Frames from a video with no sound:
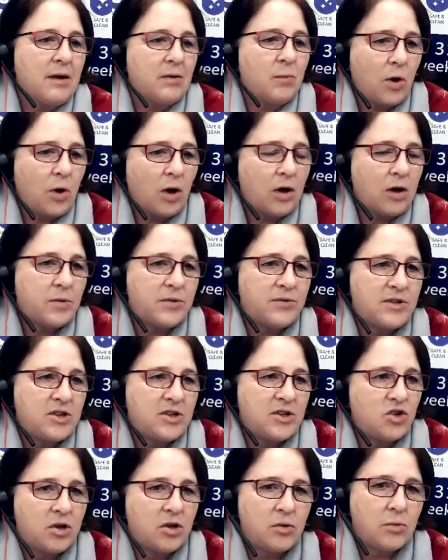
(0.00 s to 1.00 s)
work with
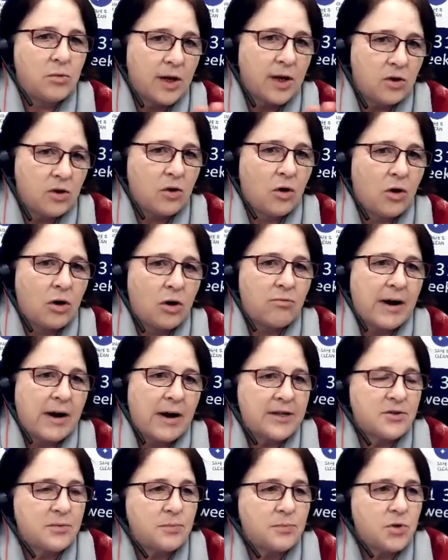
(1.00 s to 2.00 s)
Situ, and not a random